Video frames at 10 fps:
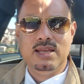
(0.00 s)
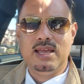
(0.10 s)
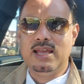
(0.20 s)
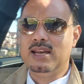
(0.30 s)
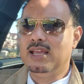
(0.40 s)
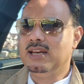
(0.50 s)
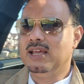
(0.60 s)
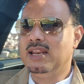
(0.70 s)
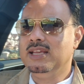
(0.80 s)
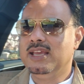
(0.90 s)
And in
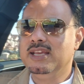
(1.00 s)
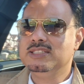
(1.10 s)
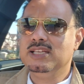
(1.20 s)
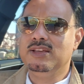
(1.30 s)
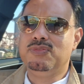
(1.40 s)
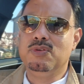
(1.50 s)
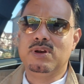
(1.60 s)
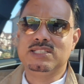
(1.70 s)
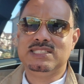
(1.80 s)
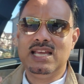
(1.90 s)
any case, if you
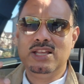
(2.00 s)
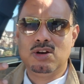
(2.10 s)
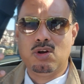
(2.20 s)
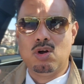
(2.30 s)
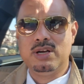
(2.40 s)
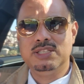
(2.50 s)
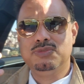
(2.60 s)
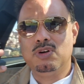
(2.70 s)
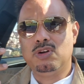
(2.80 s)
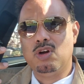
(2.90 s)
want to sell your cottage
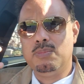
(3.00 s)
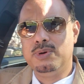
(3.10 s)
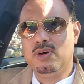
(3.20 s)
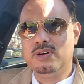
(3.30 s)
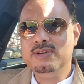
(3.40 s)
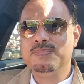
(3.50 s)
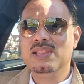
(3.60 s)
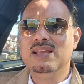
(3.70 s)
for top dollar,